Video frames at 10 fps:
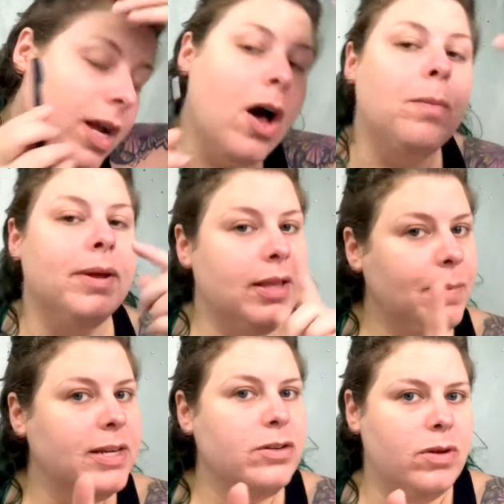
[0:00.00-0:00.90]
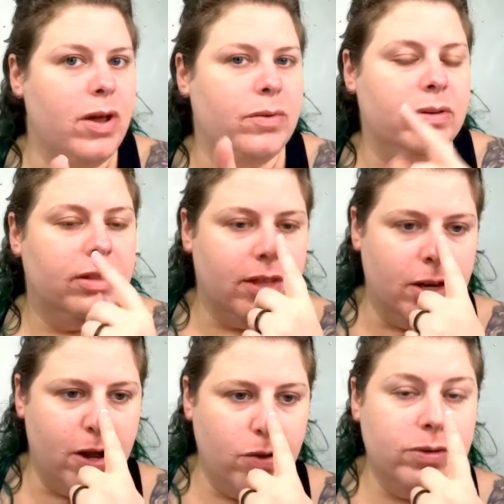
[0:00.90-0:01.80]
Oh, but let me do note, the
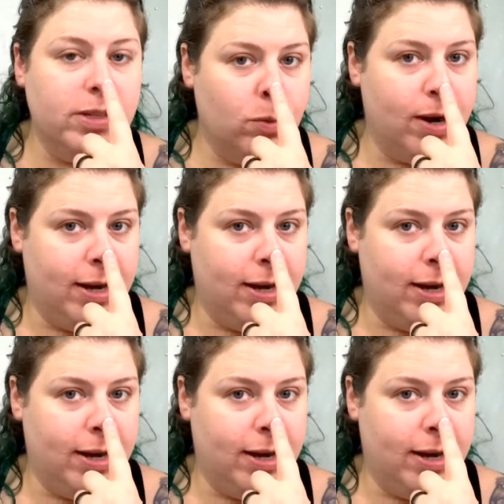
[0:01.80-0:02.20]
nose is where